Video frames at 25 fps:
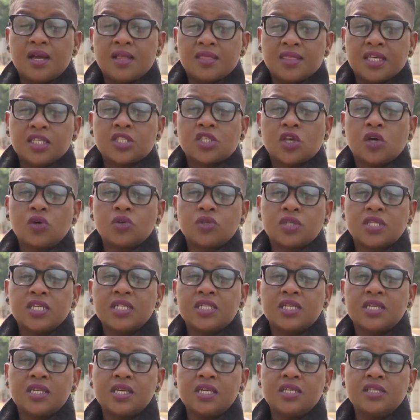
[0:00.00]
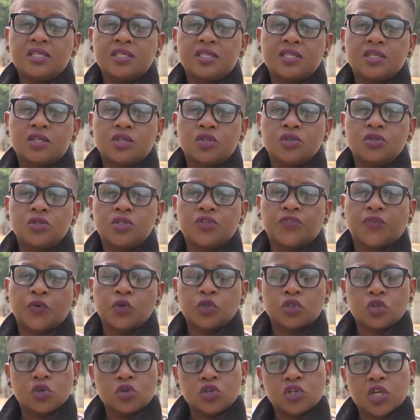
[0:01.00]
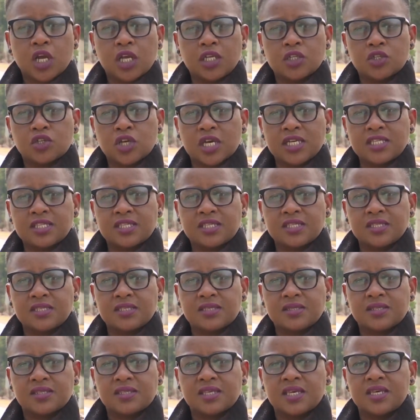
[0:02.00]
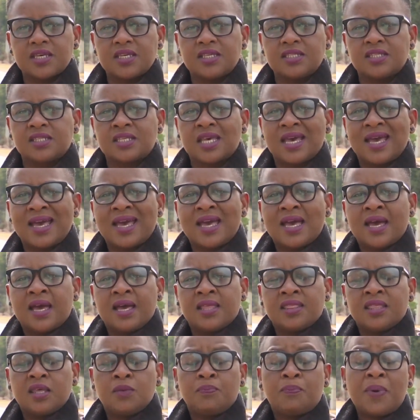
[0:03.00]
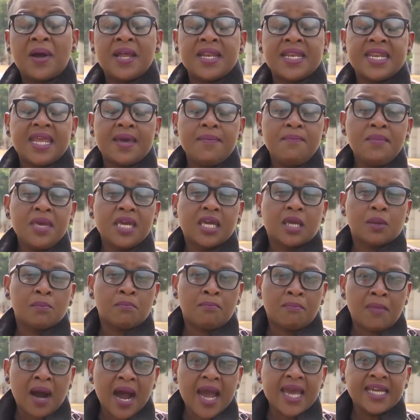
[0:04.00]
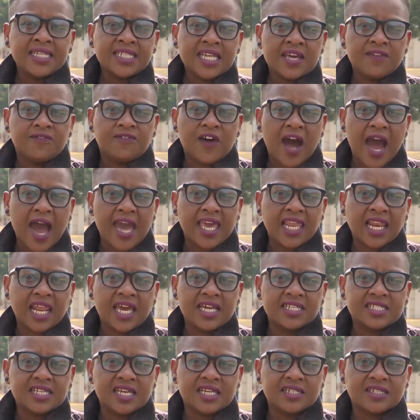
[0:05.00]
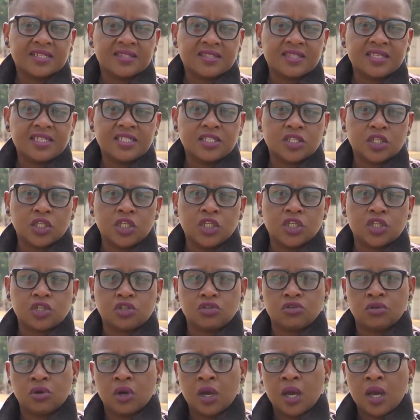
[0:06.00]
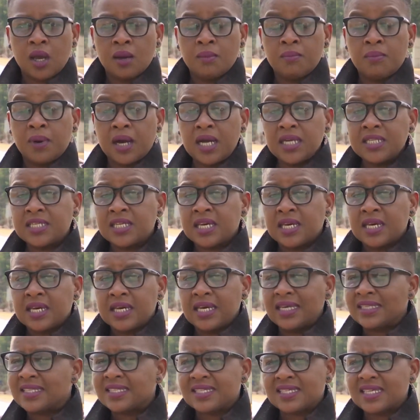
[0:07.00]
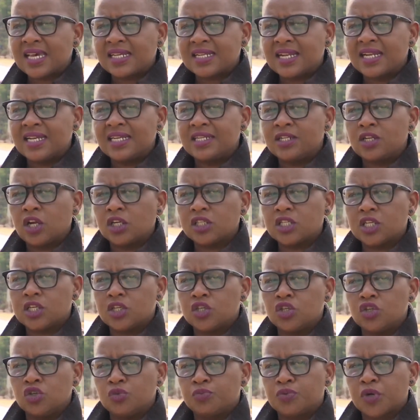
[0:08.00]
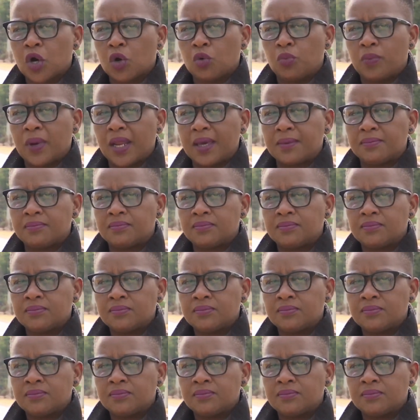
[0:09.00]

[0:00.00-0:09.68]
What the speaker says: The Seoul City Institute for Social Justice says the pandemic might have highlighted this issue, but it's certainly not a new problem.